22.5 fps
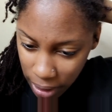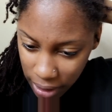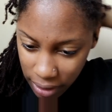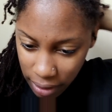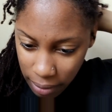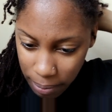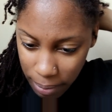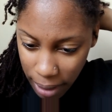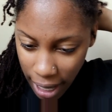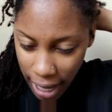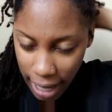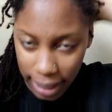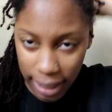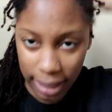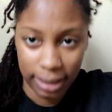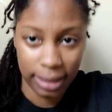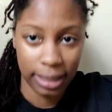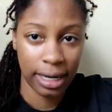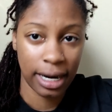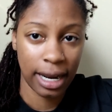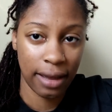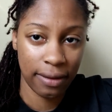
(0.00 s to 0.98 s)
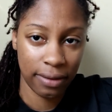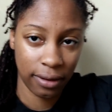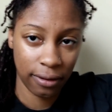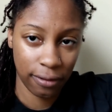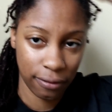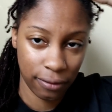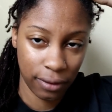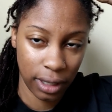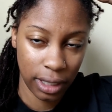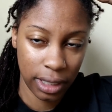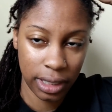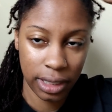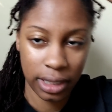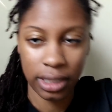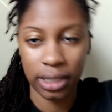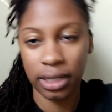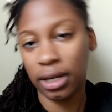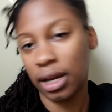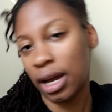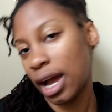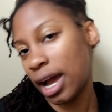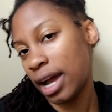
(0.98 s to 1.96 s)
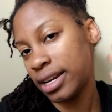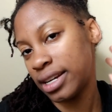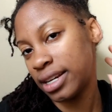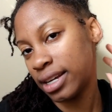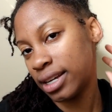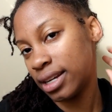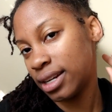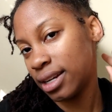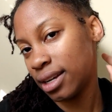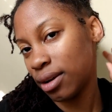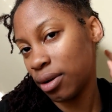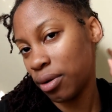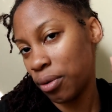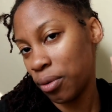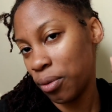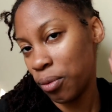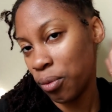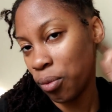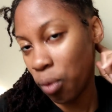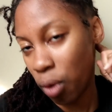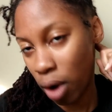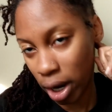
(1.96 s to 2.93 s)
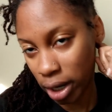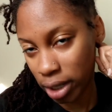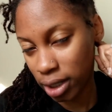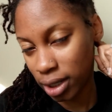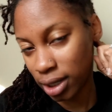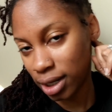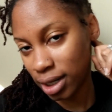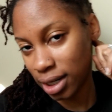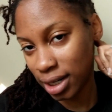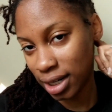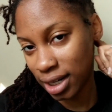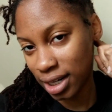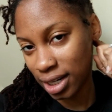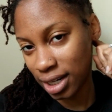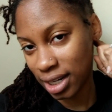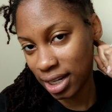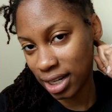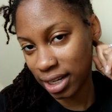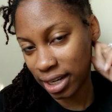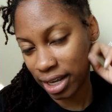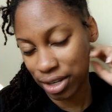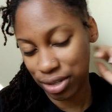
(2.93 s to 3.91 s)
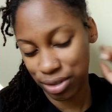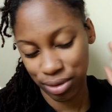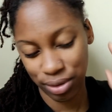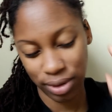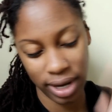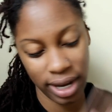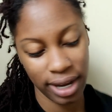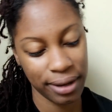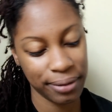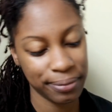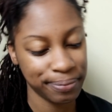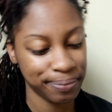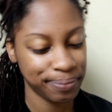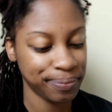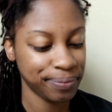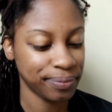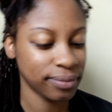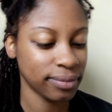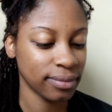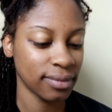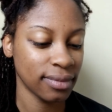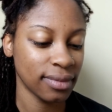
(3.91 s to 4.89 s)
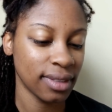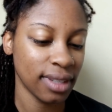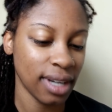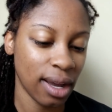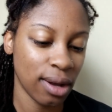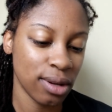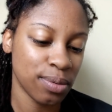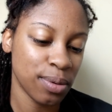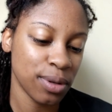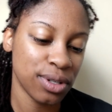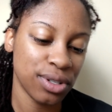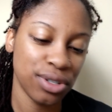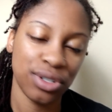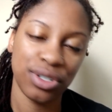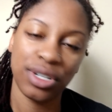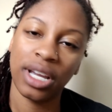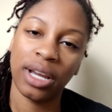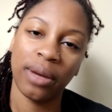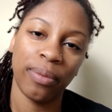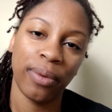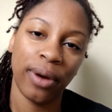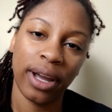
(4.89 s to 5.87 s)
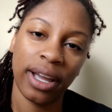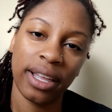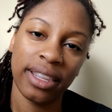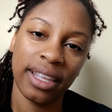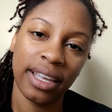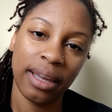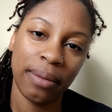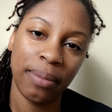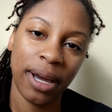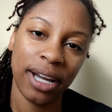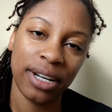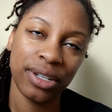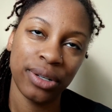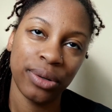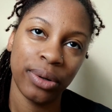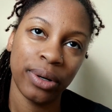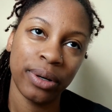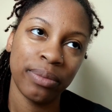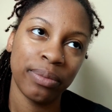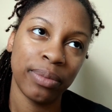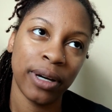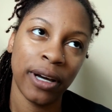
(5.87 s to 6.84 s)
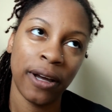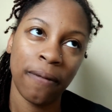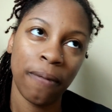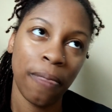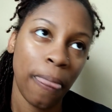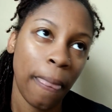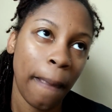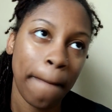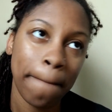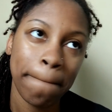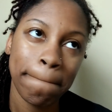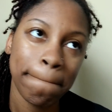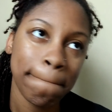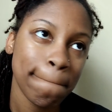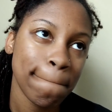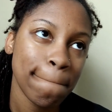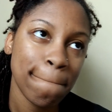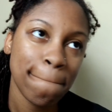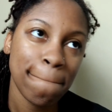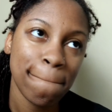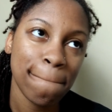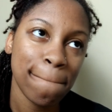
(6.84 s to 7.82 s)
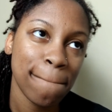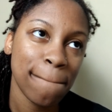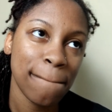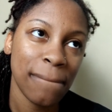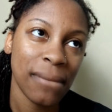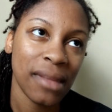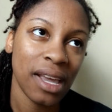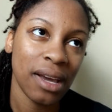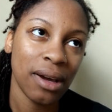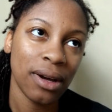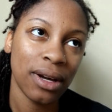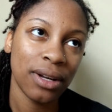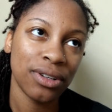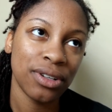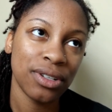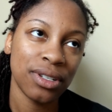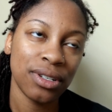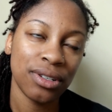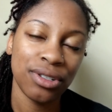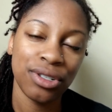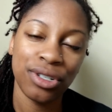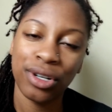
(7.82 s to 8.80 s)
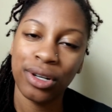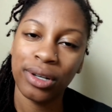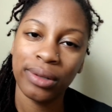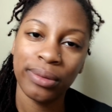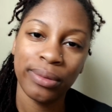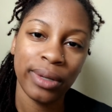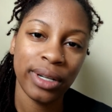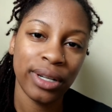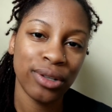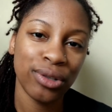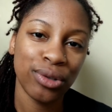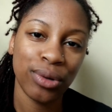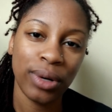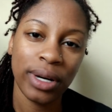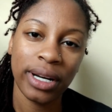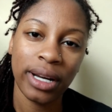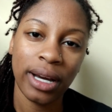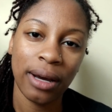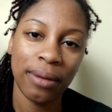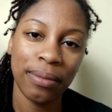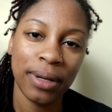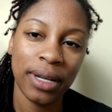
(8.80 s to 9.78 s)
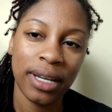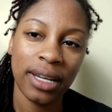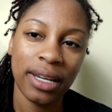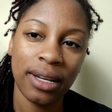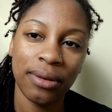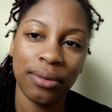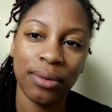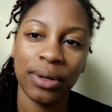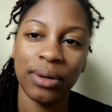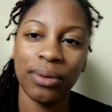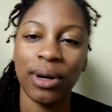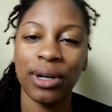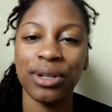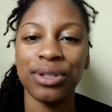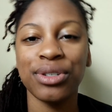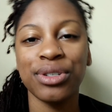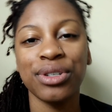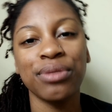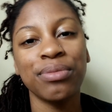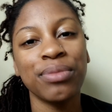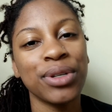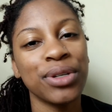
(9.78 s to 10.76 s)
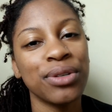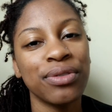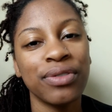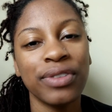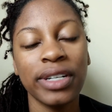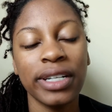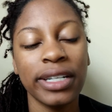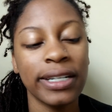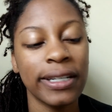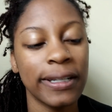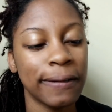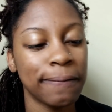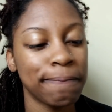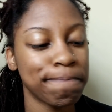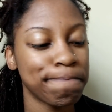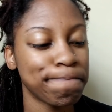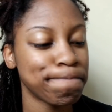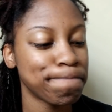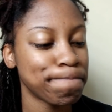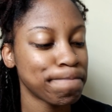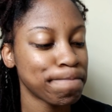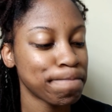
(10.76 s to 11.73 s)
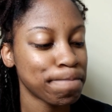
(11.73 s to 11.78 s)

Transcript: in the back, and then I have the front. I did 1 yesterday. I was supposed to just take a break and then get back to it, but no, I just enjoyed hubby, and we watched a movie, and